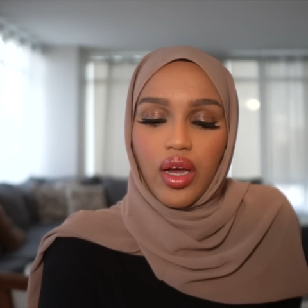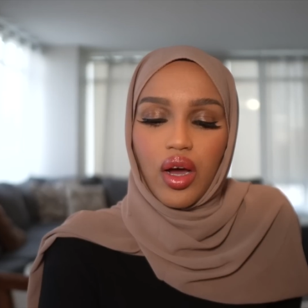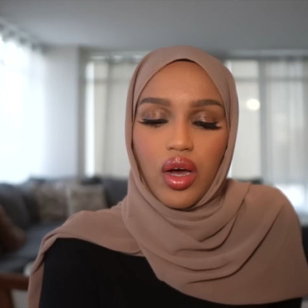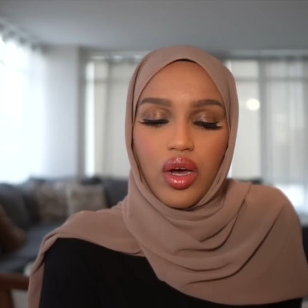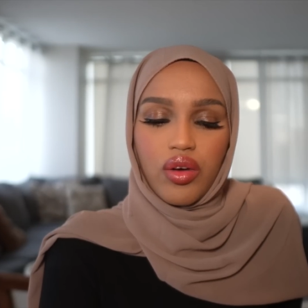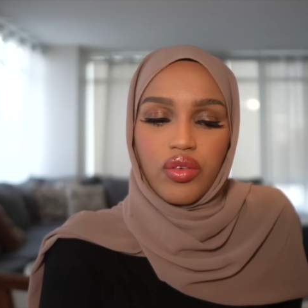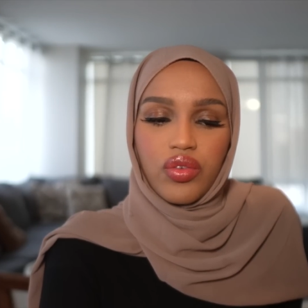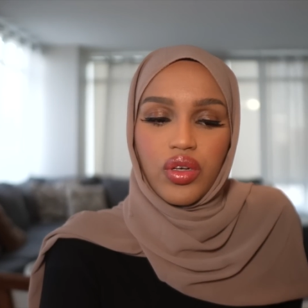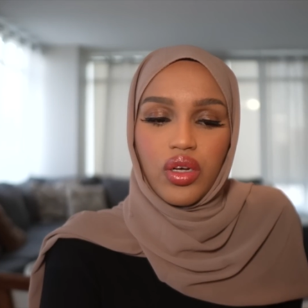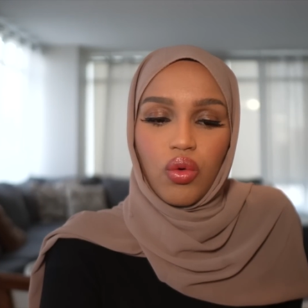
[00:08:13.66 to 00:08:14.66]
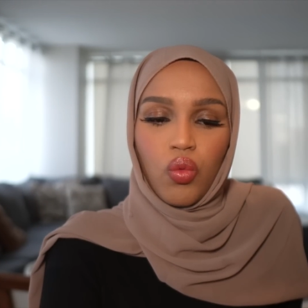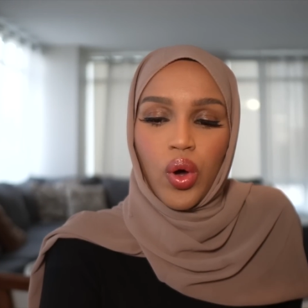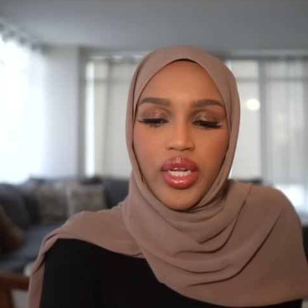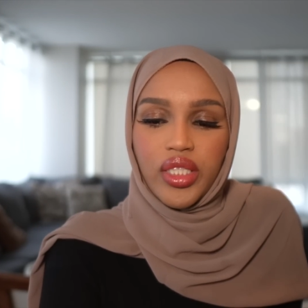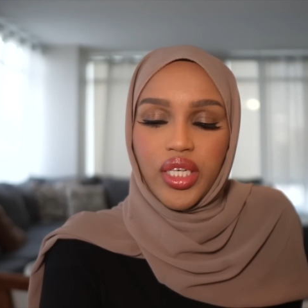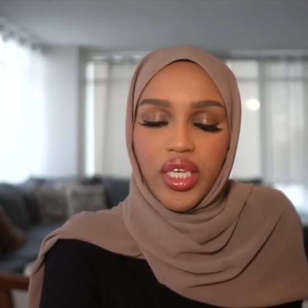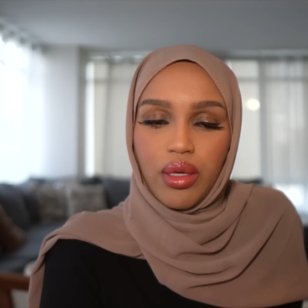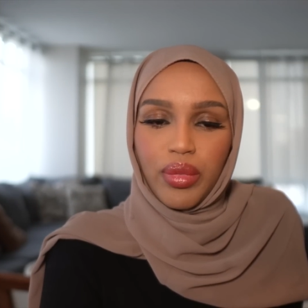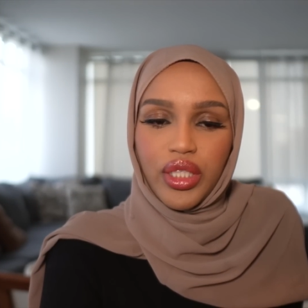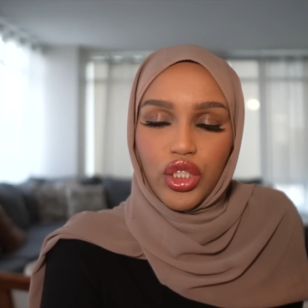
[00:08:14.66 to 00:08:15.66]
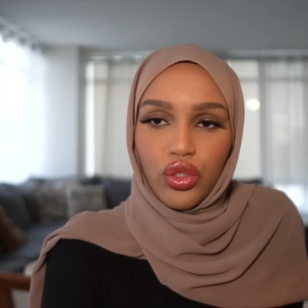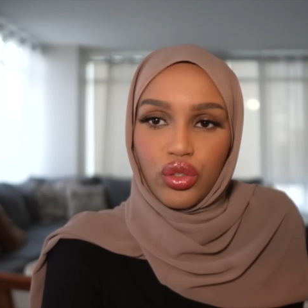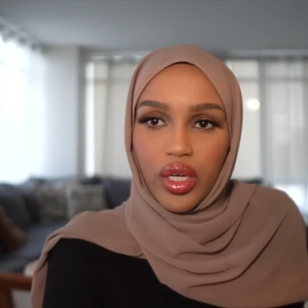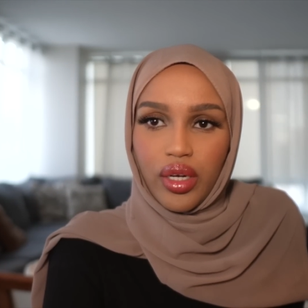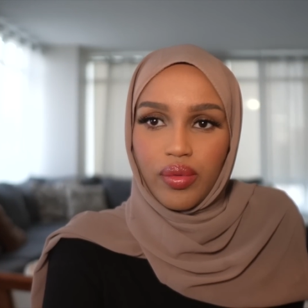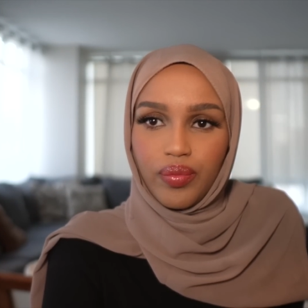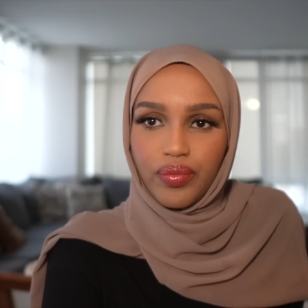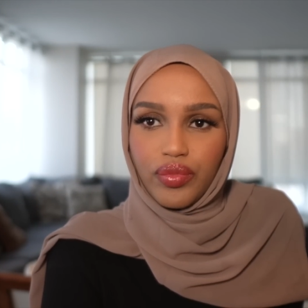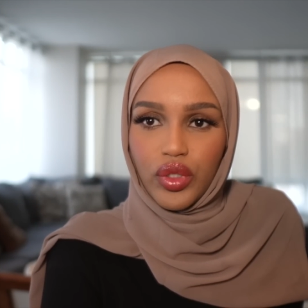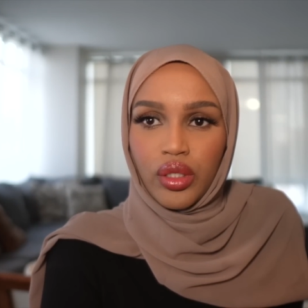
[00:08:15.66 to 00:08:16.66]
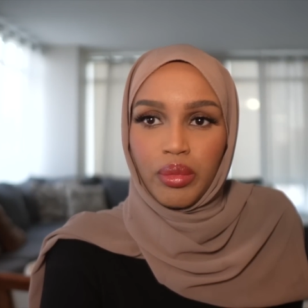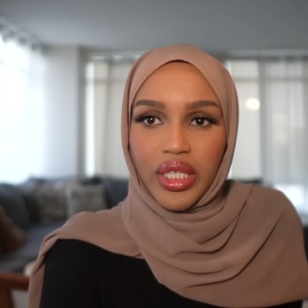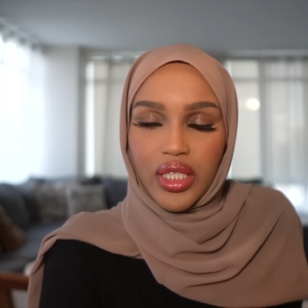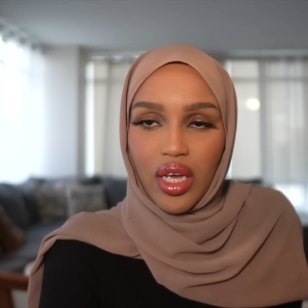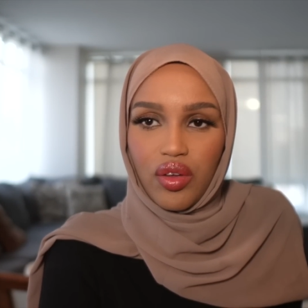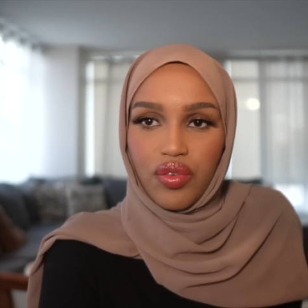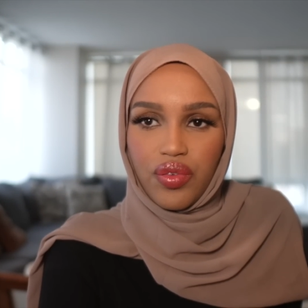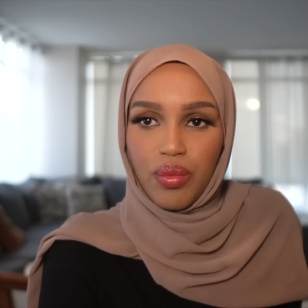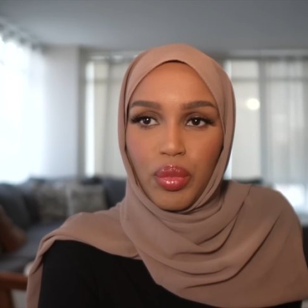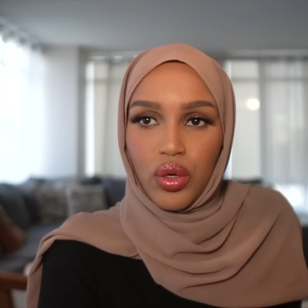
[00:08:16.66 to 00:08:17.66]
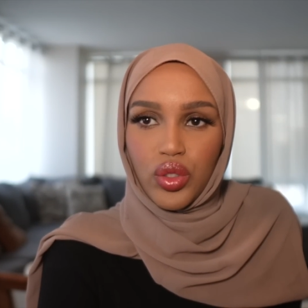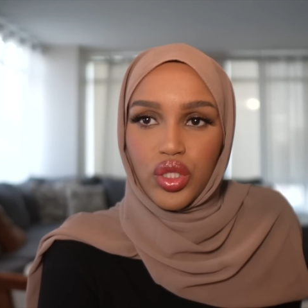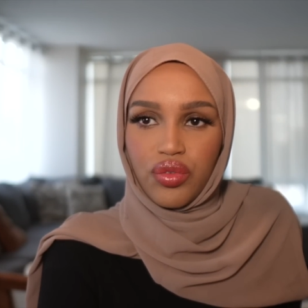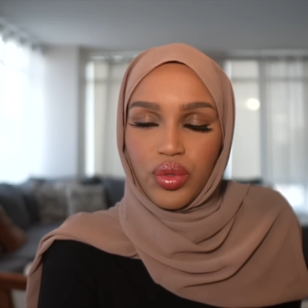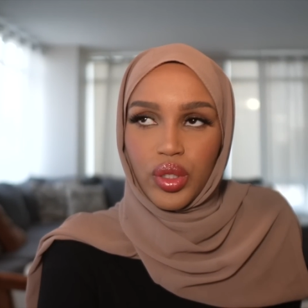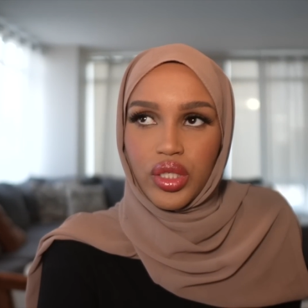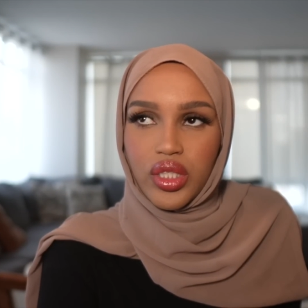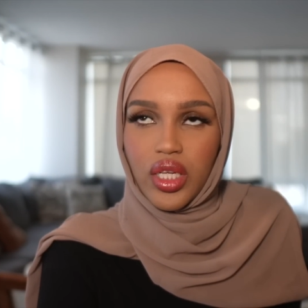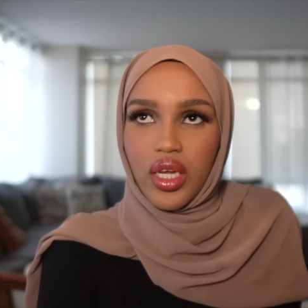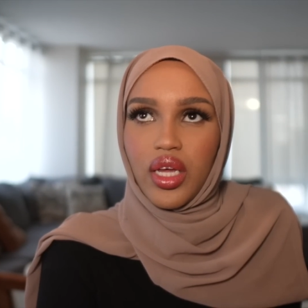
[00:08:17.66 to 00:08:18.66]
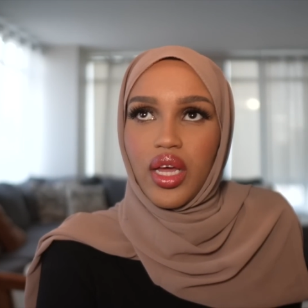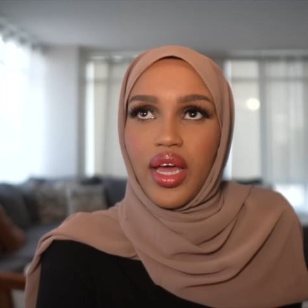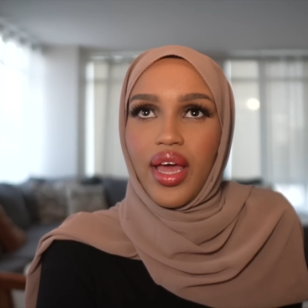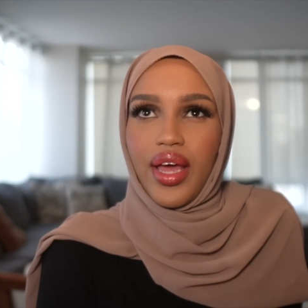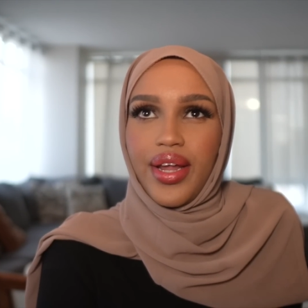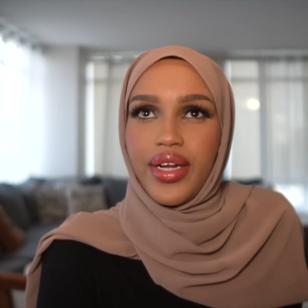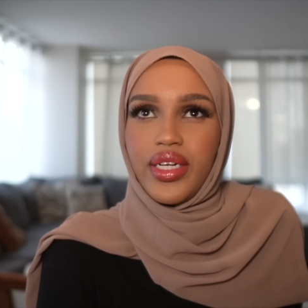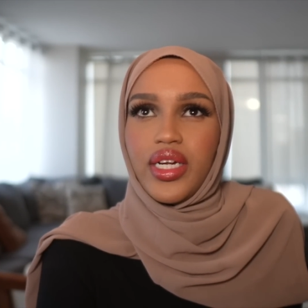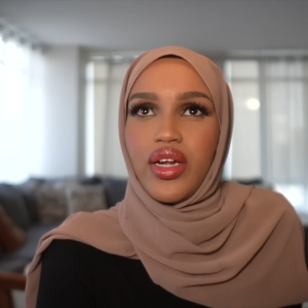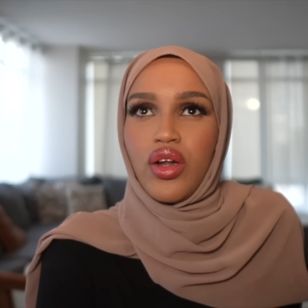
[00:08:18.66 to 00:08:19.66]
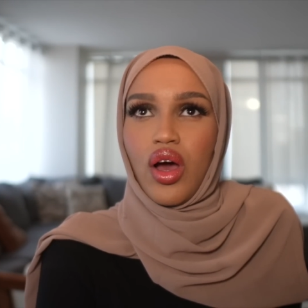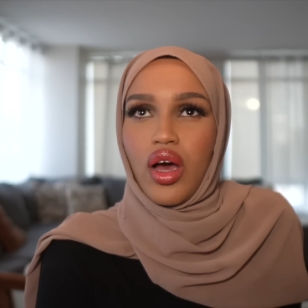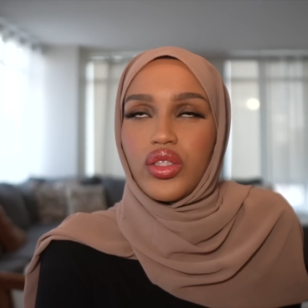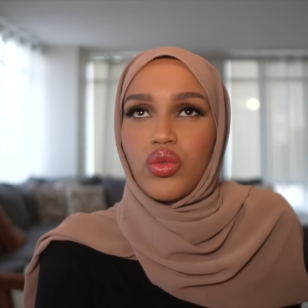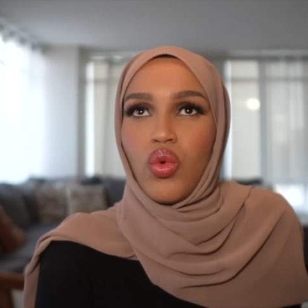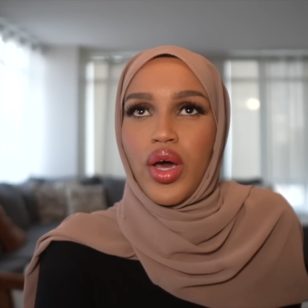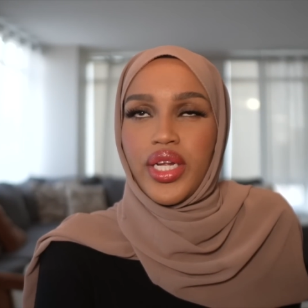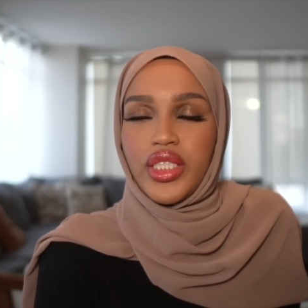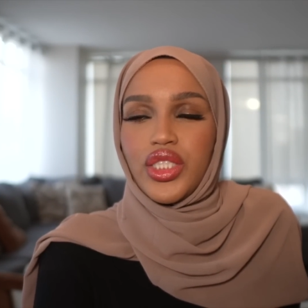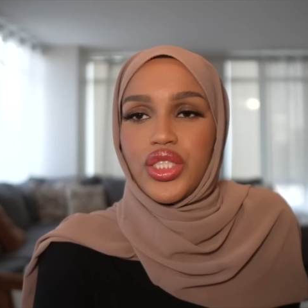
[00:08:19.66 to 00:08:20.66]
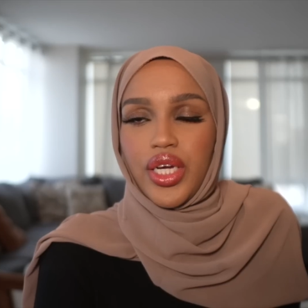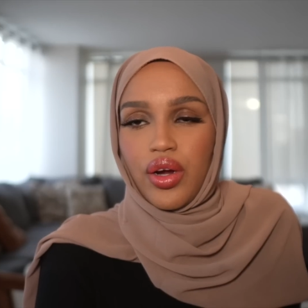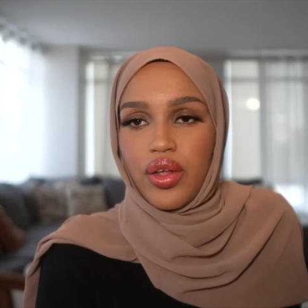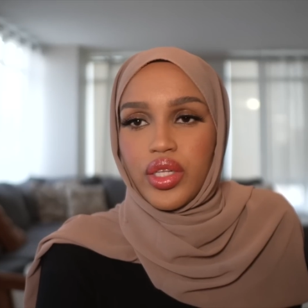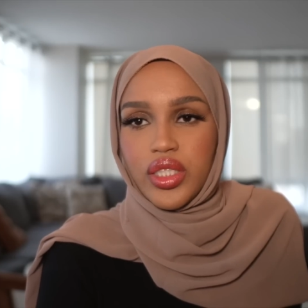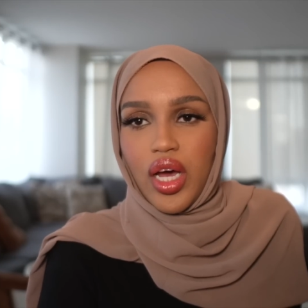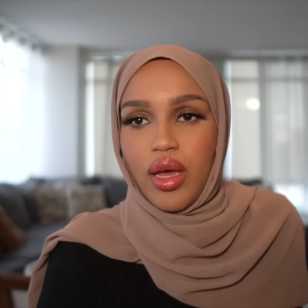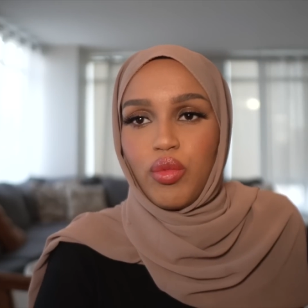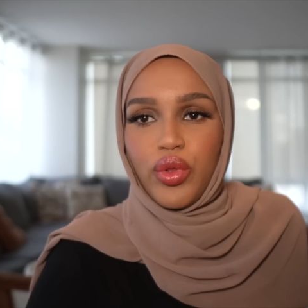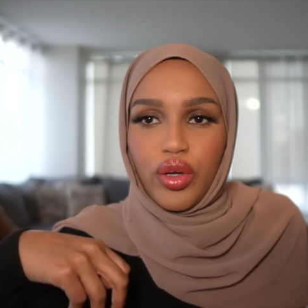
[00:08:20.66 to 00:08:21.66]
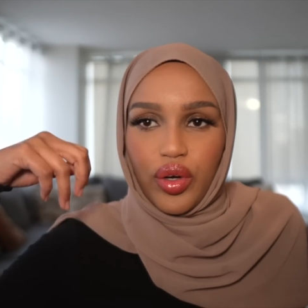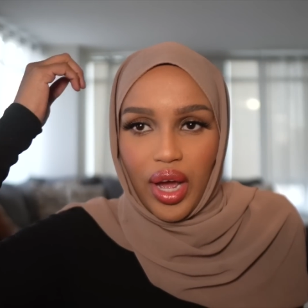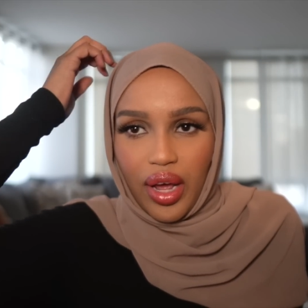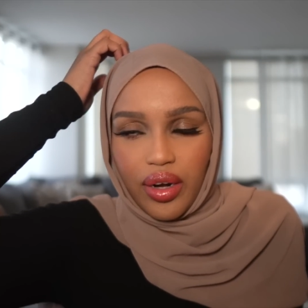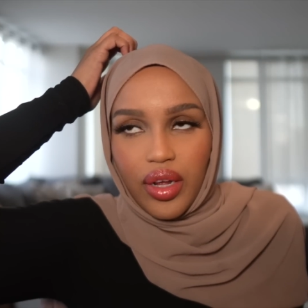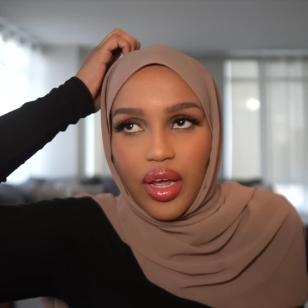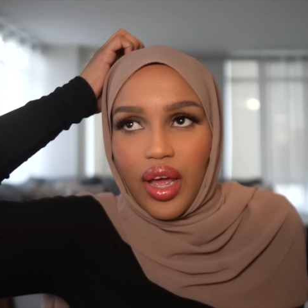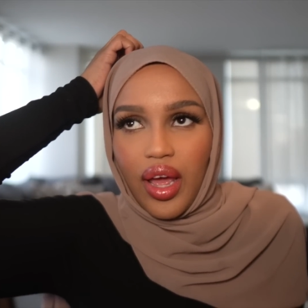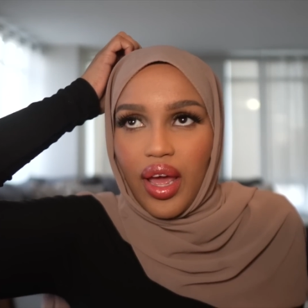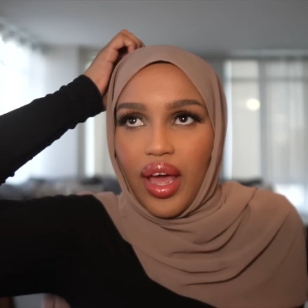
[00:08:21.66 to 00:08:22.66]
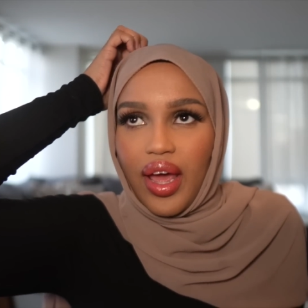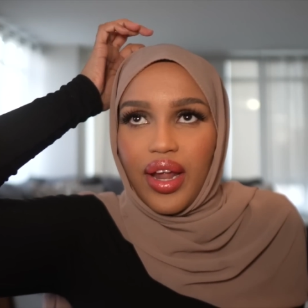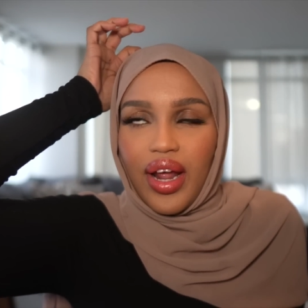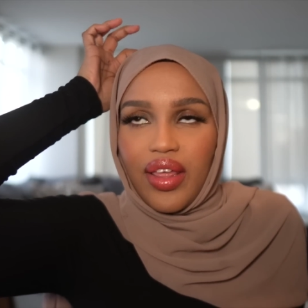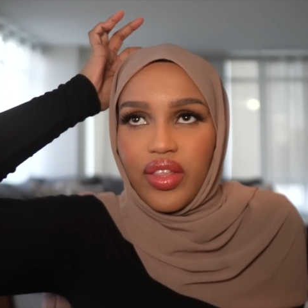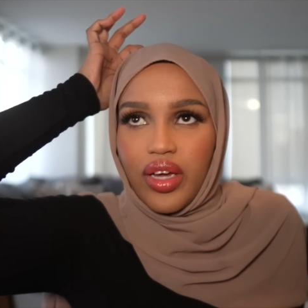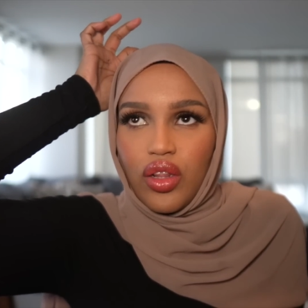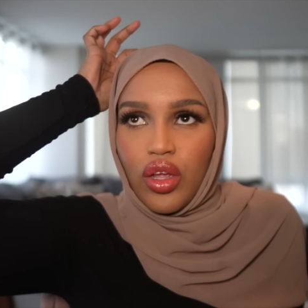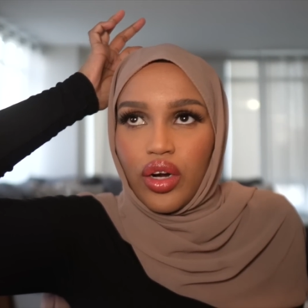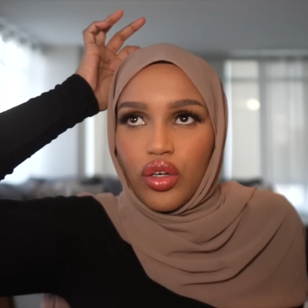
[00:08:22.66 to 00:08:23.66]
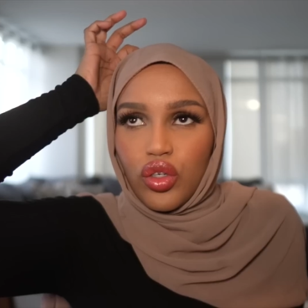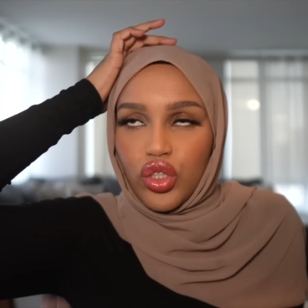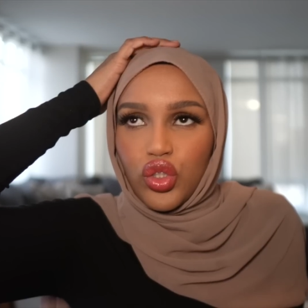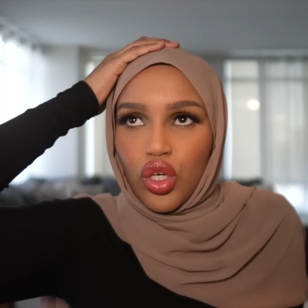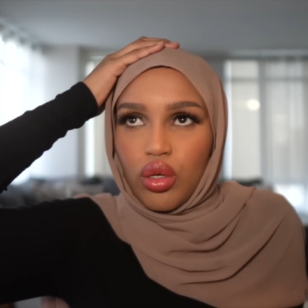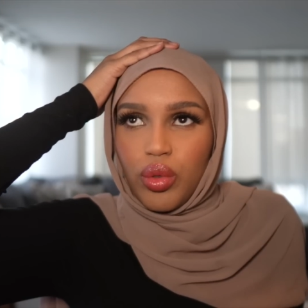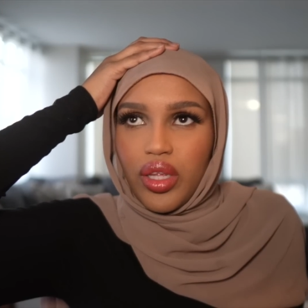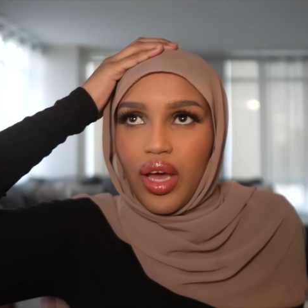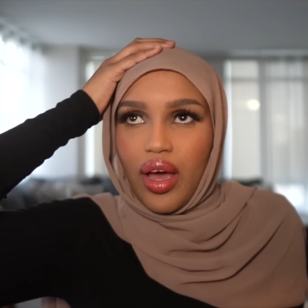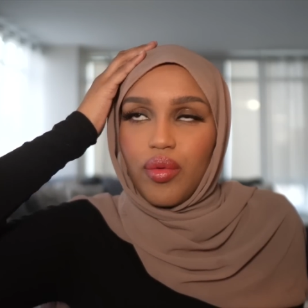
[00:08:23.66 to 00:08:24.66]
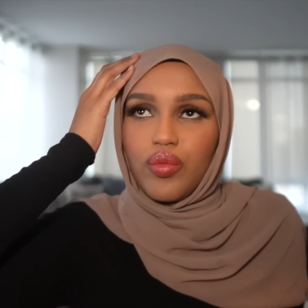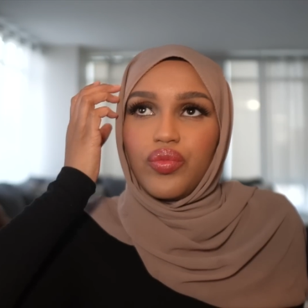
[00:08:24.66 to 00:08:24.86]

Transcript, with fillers: of wanting to keep my children to myself post-divorce and not wanting to share the time with their dad? And I think a lot of girls struggle with that